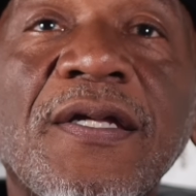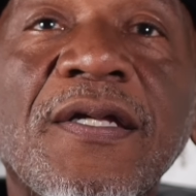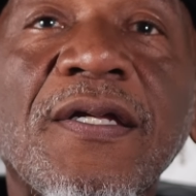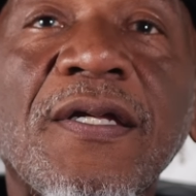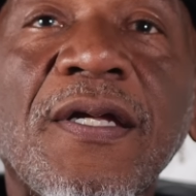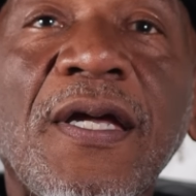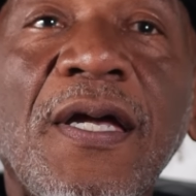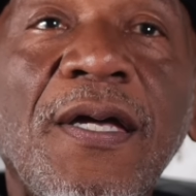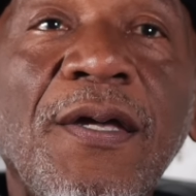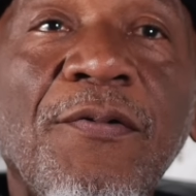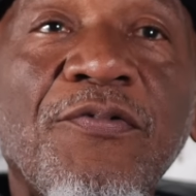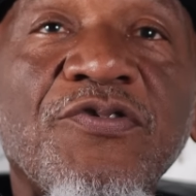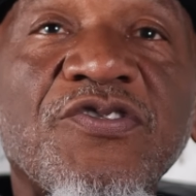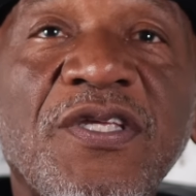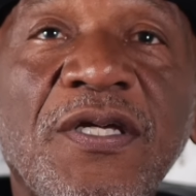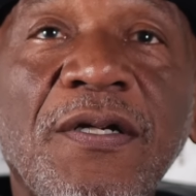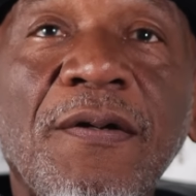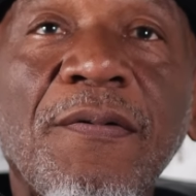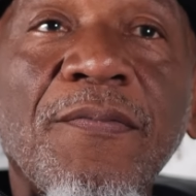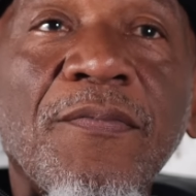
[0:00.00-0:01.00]
Mm-hmm. It was
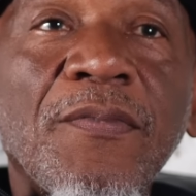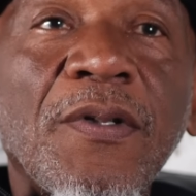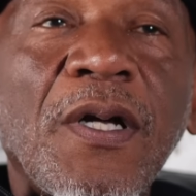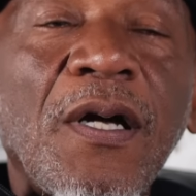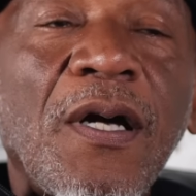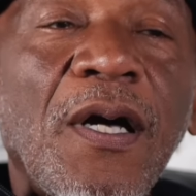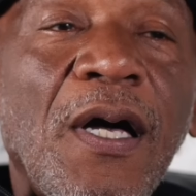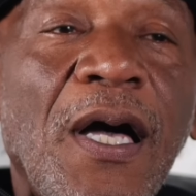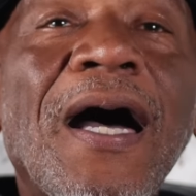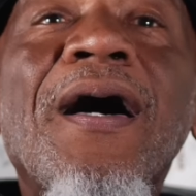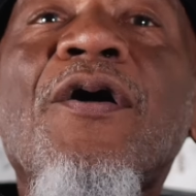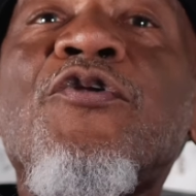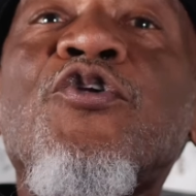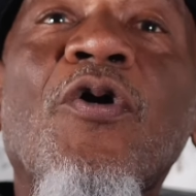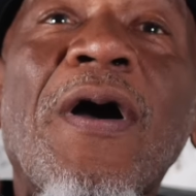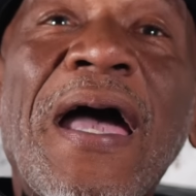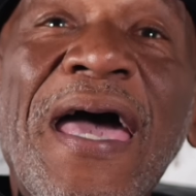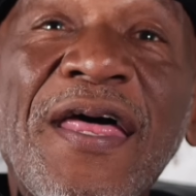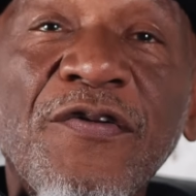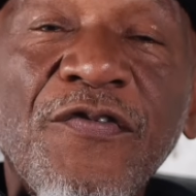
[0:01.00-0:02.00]
their
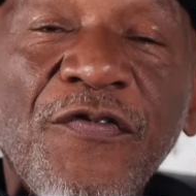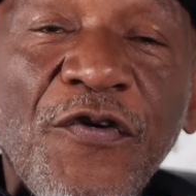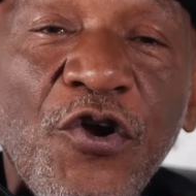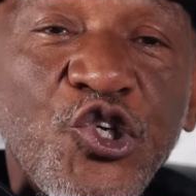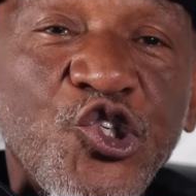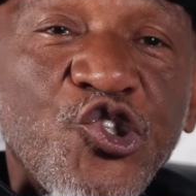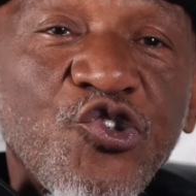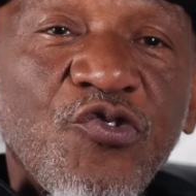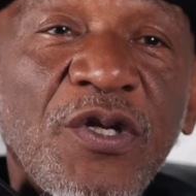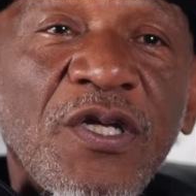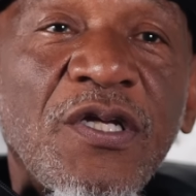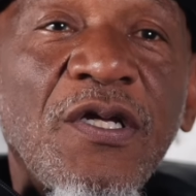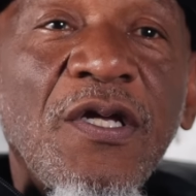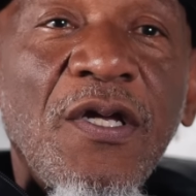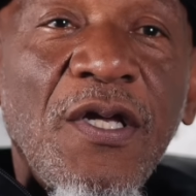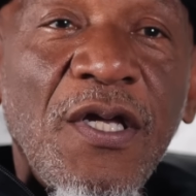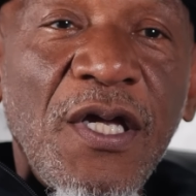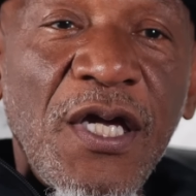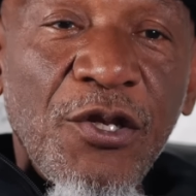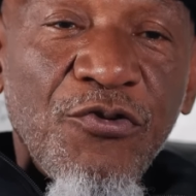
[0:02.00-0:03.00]
anniversary.
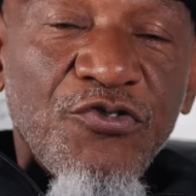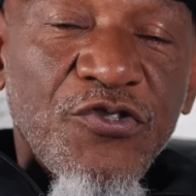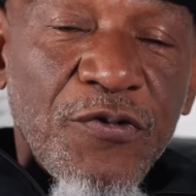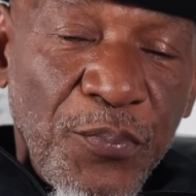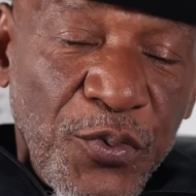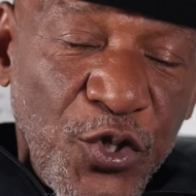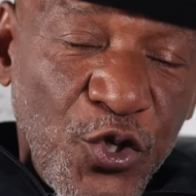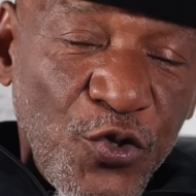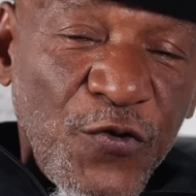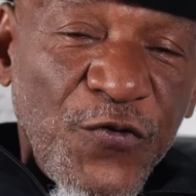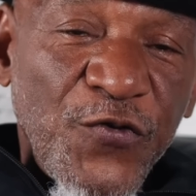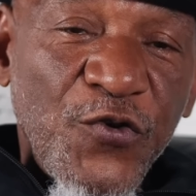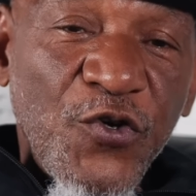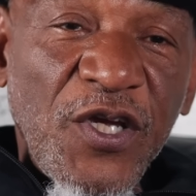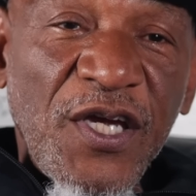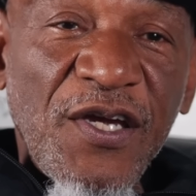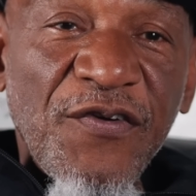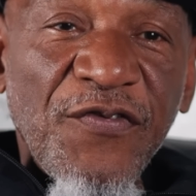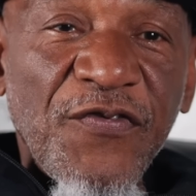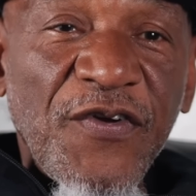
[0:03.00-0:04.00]
Mm-hmm. And it was a beautiful
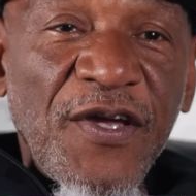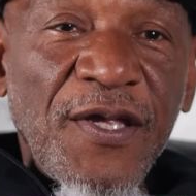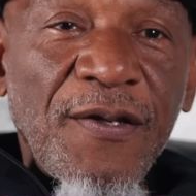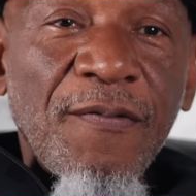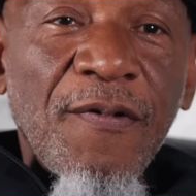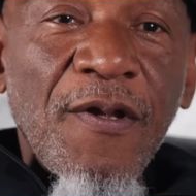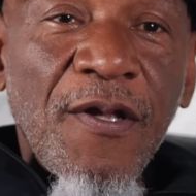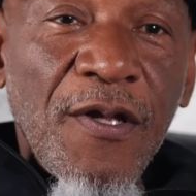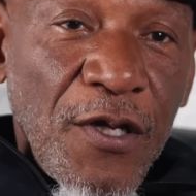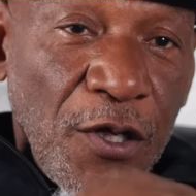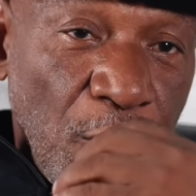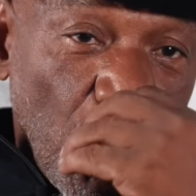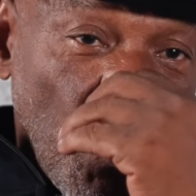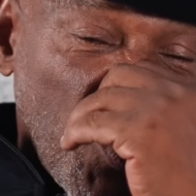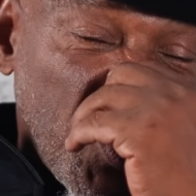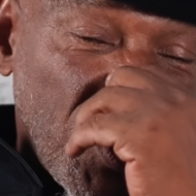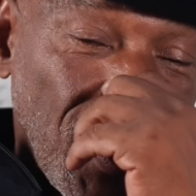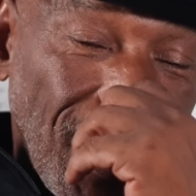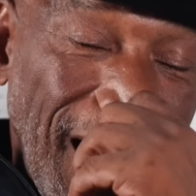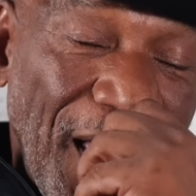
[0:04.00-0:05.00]
gift, and
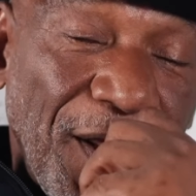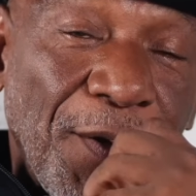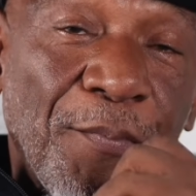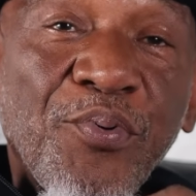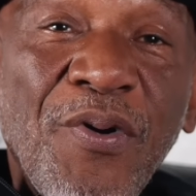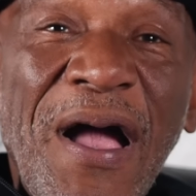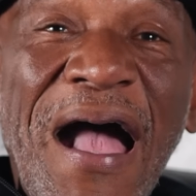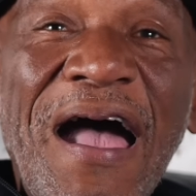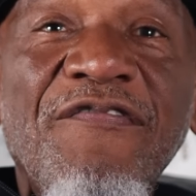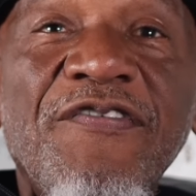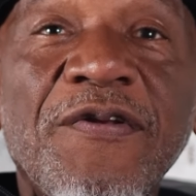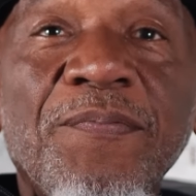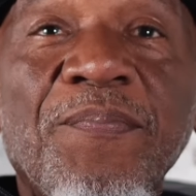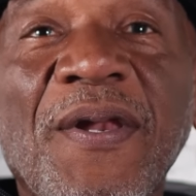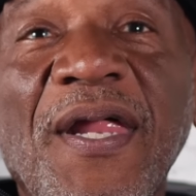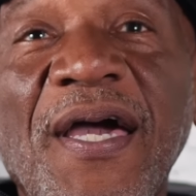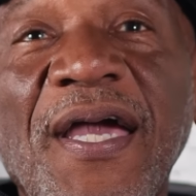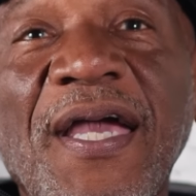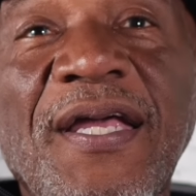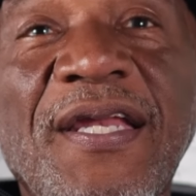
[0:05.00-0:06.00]
Richard got a private
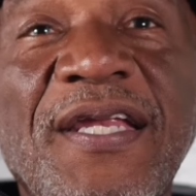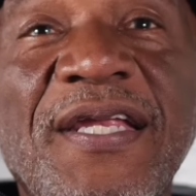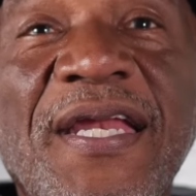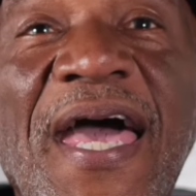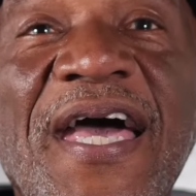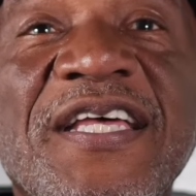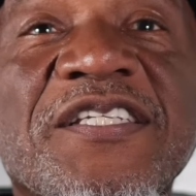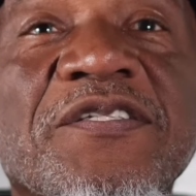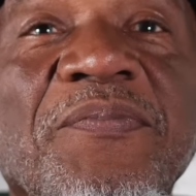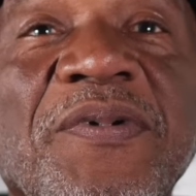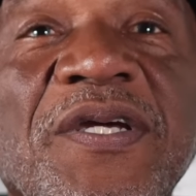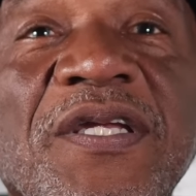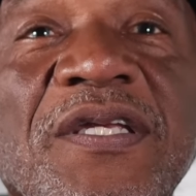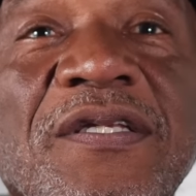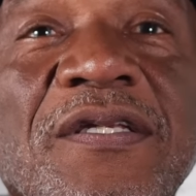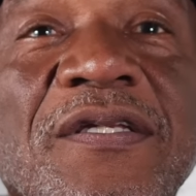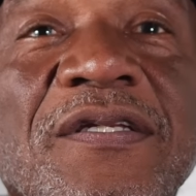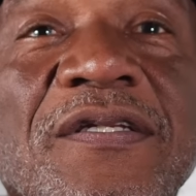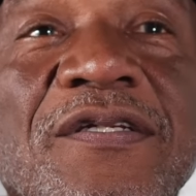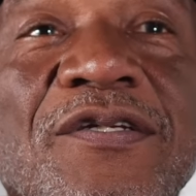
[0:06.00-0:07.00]
plane and asked me,
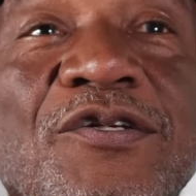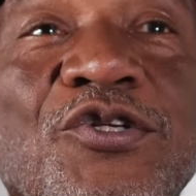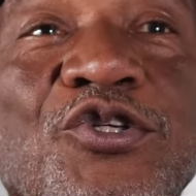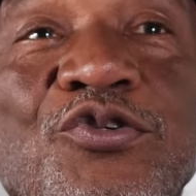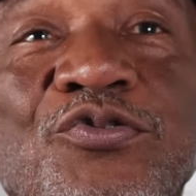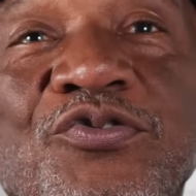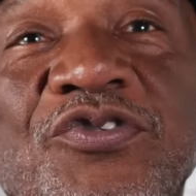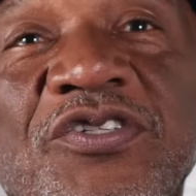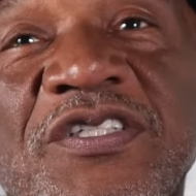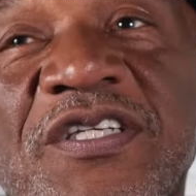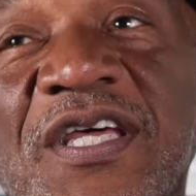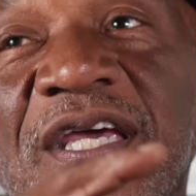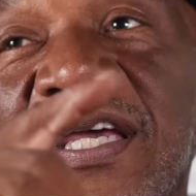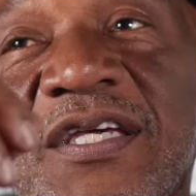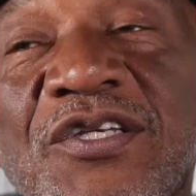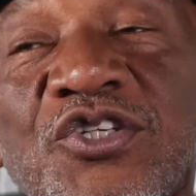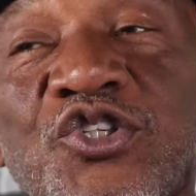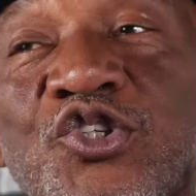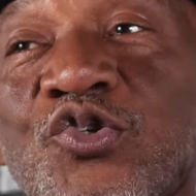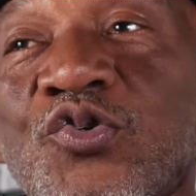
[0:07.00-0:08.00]
you know, to take
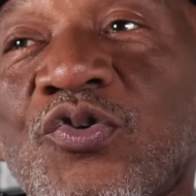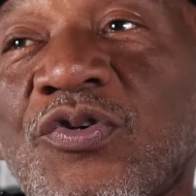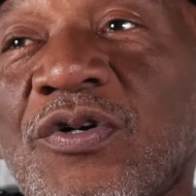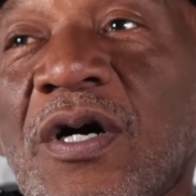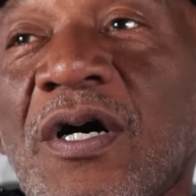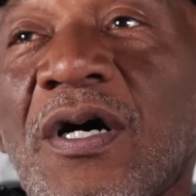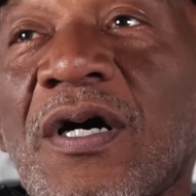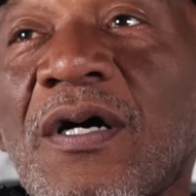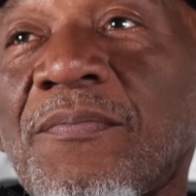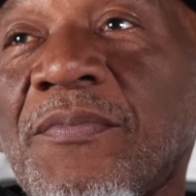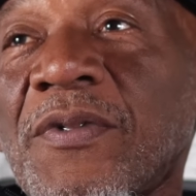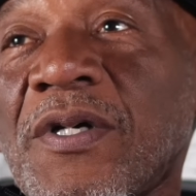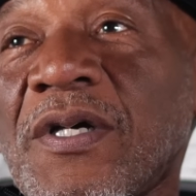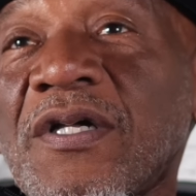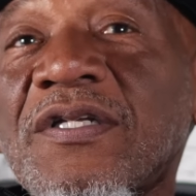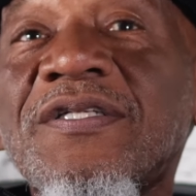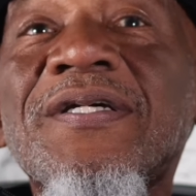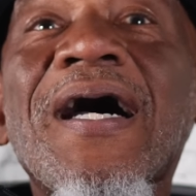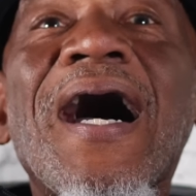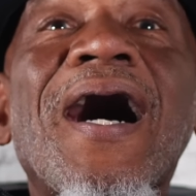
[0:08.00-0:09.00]
it to
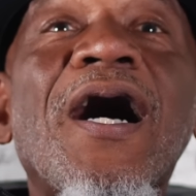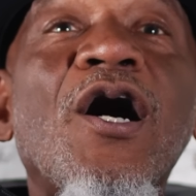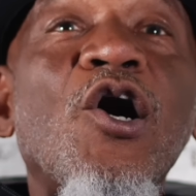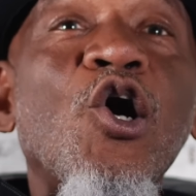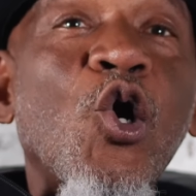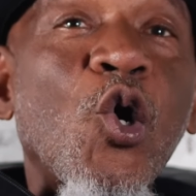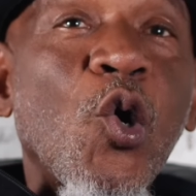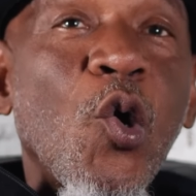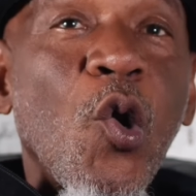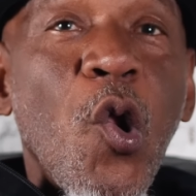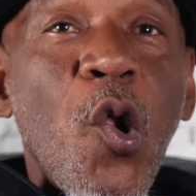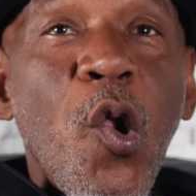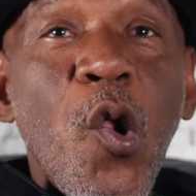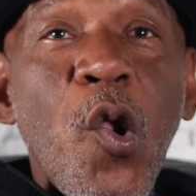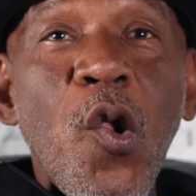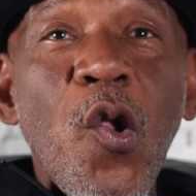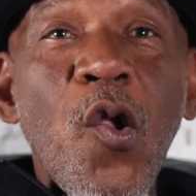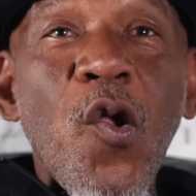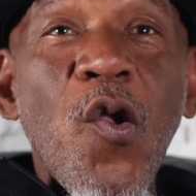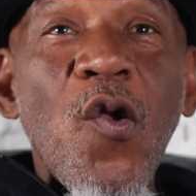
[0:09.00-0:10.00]
Tahoe.
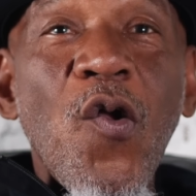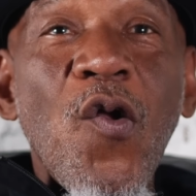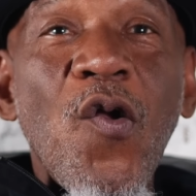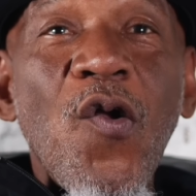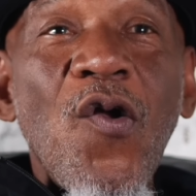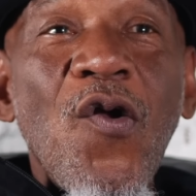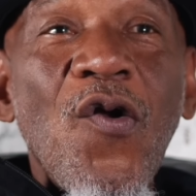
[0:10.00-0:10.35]
Mm-hmm.